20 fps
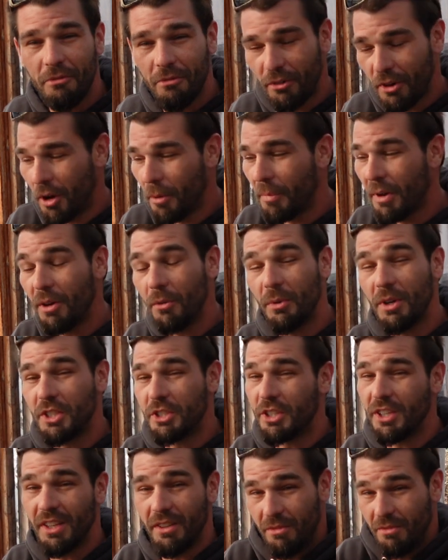from it,
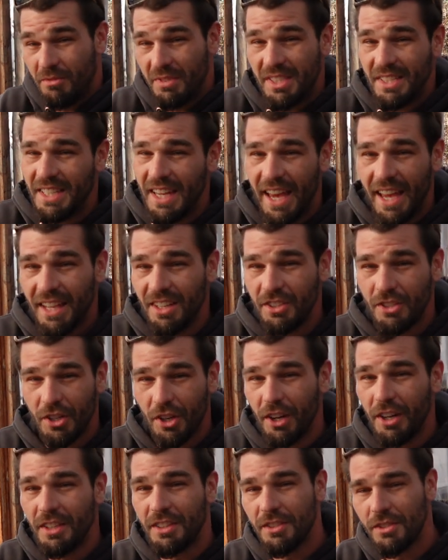which was 10
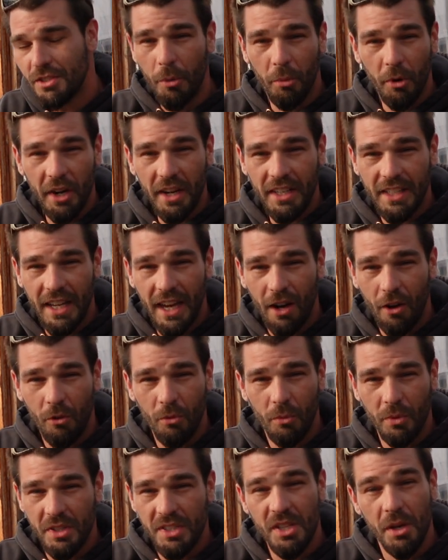tons. The
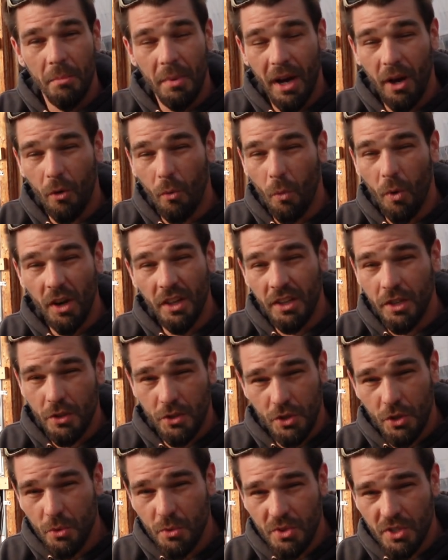breakdown was about 1 to
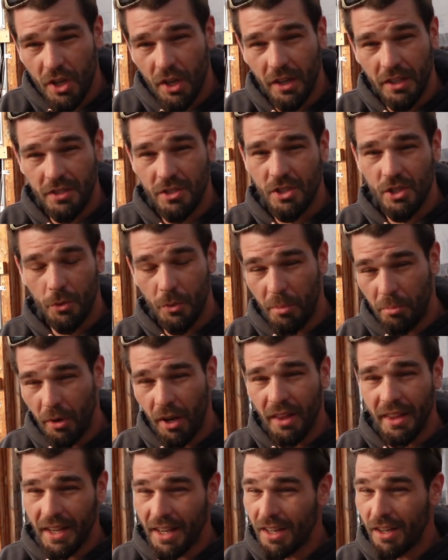2 tons, so we
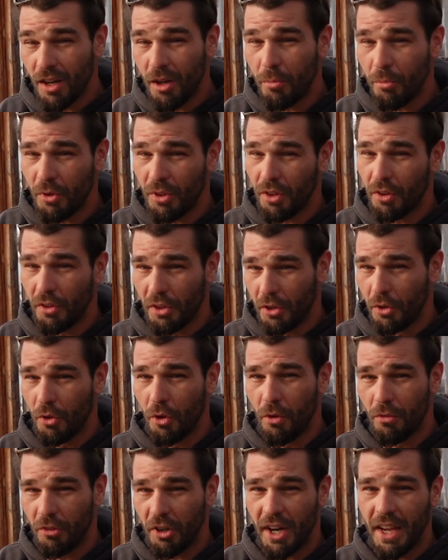probably ended up with a little
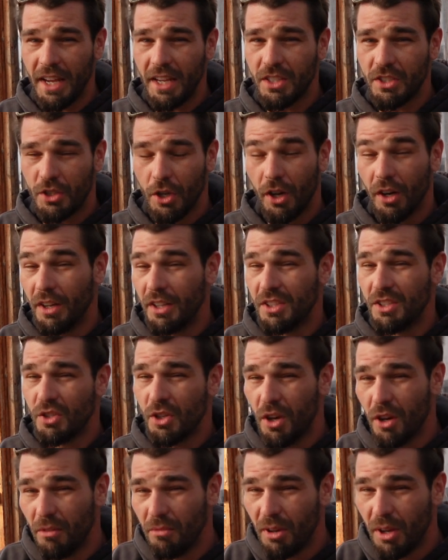over 8 tons
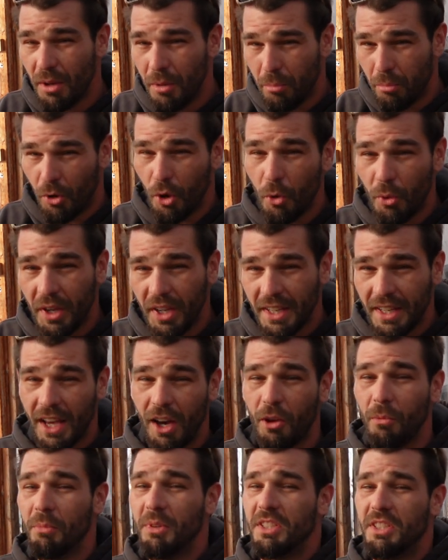of broken
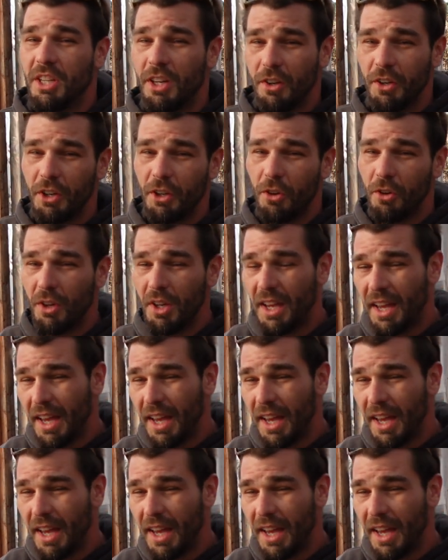down material